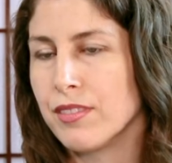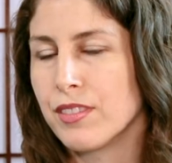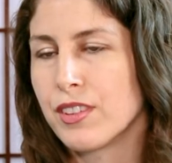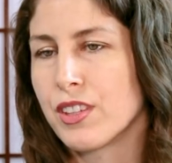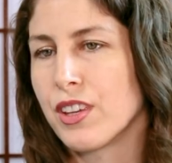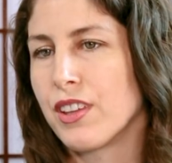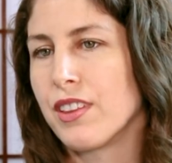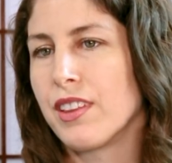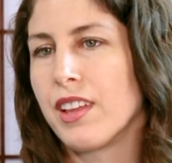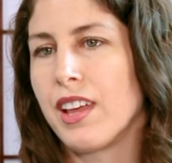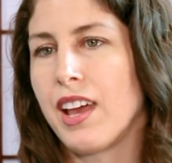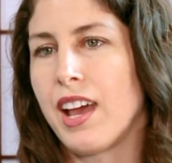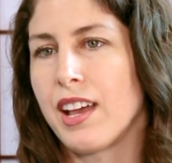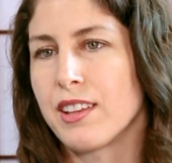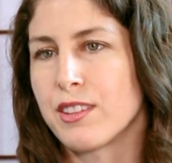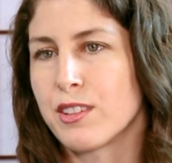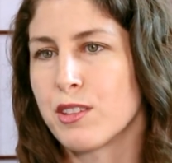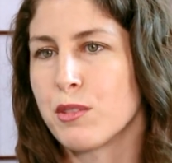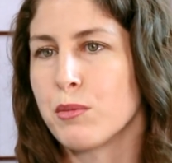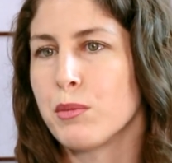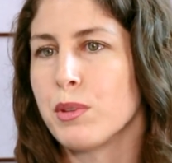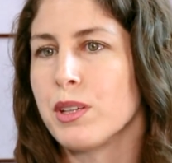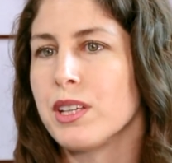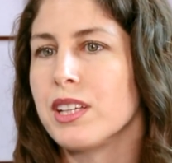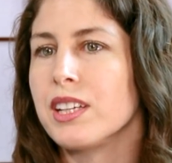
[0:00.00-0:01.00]
So there has
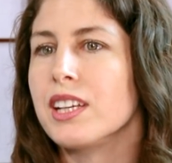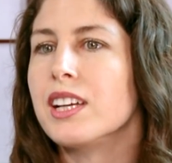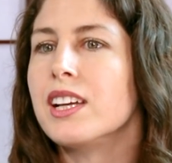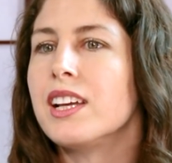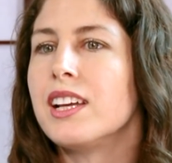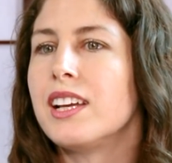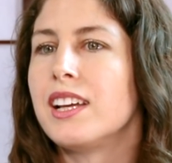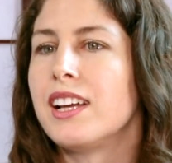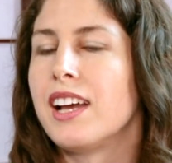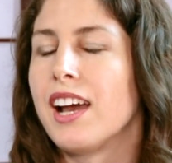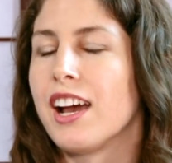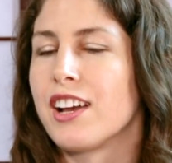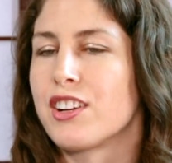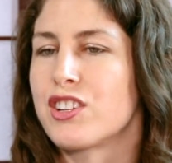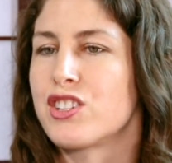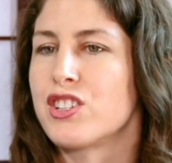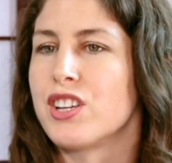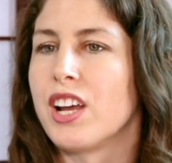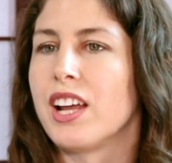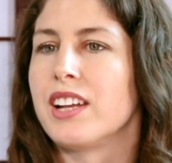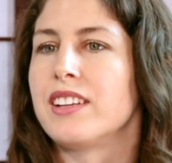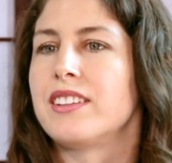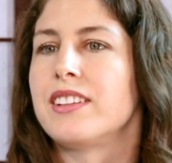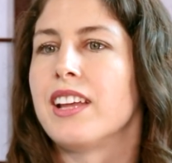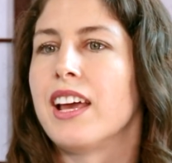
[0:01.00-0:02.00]
to be a
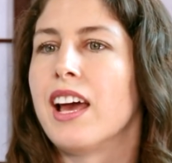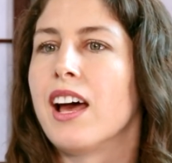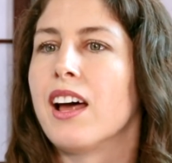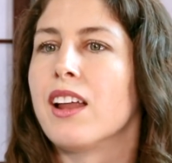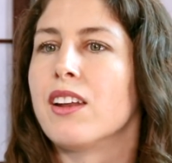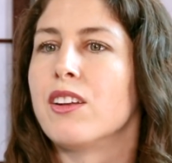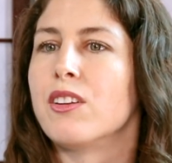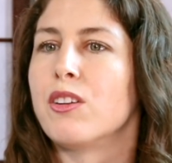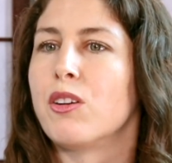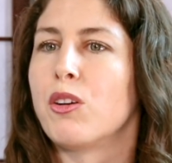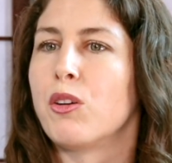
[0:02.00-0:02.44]
shutdown